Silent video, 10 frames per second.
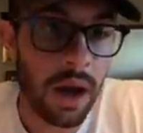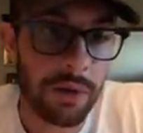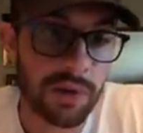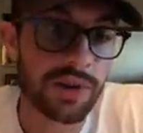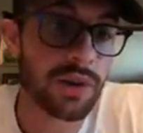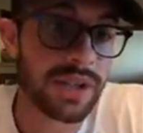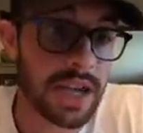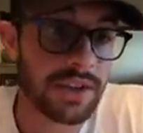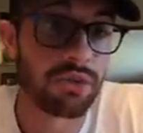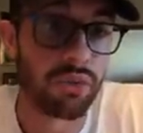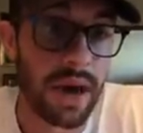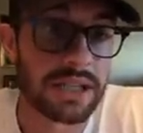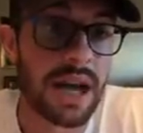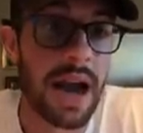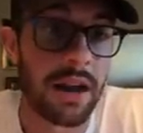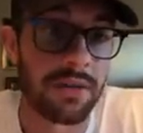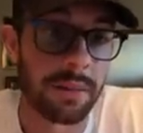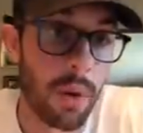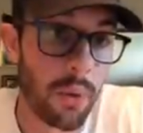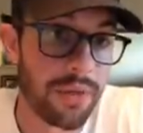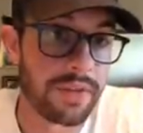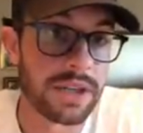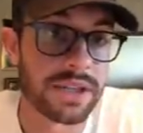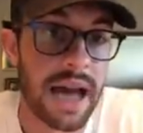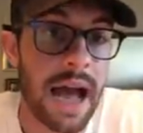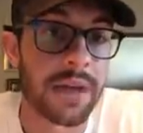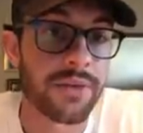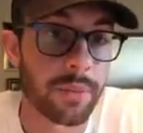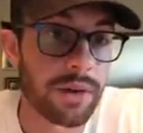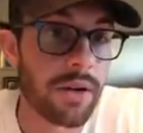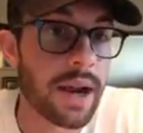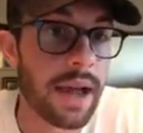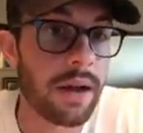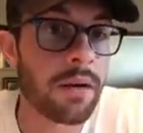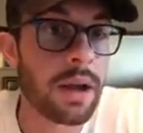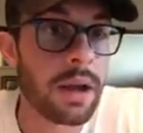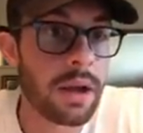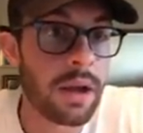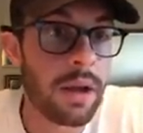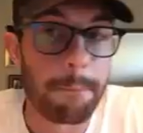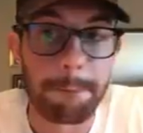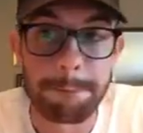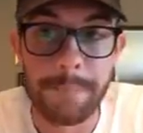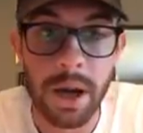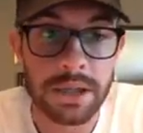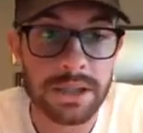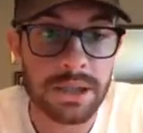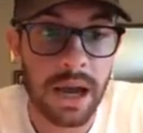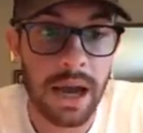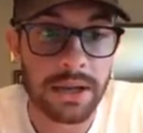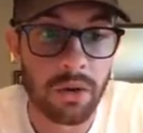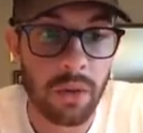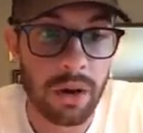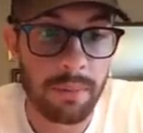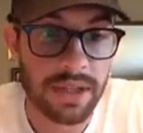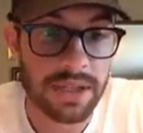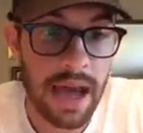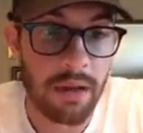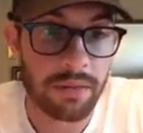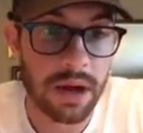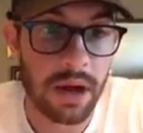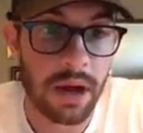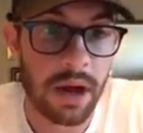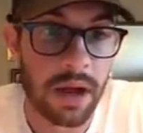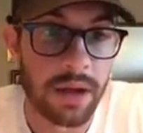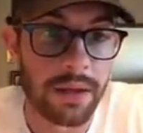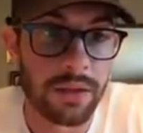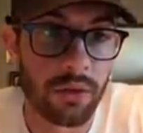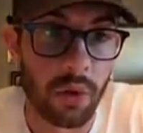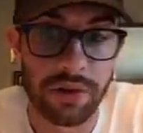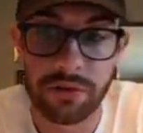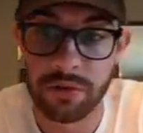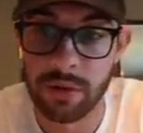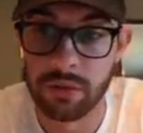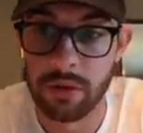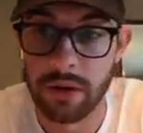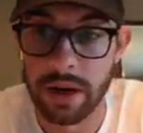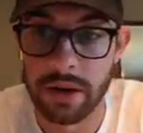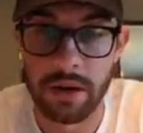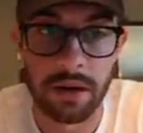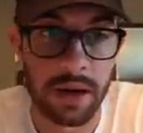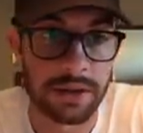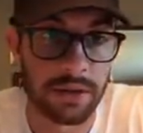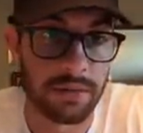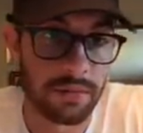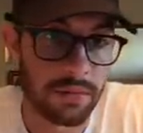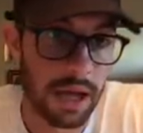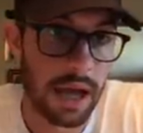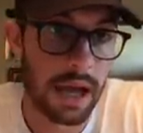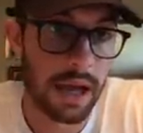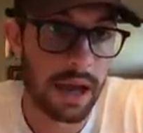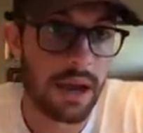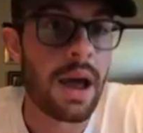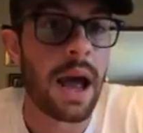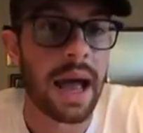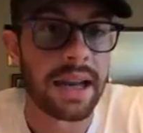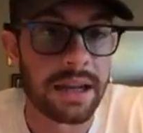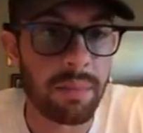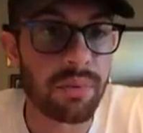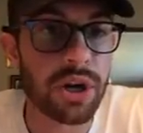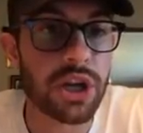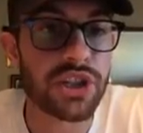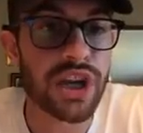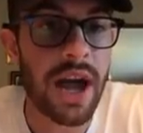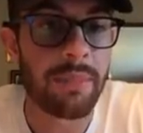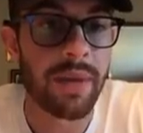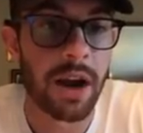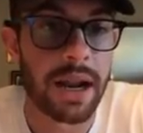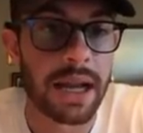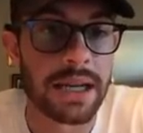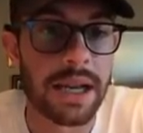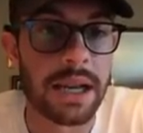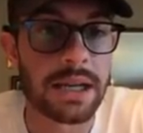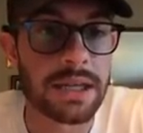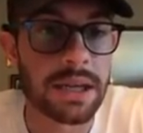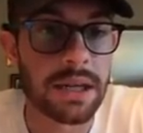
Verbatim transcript: Chris Hogan's actually ranked higher than both of these guys for me right now. But I don't want to miss out on the Royce Freeman run right here. Okay, so I did a pretty good job there, and I didn't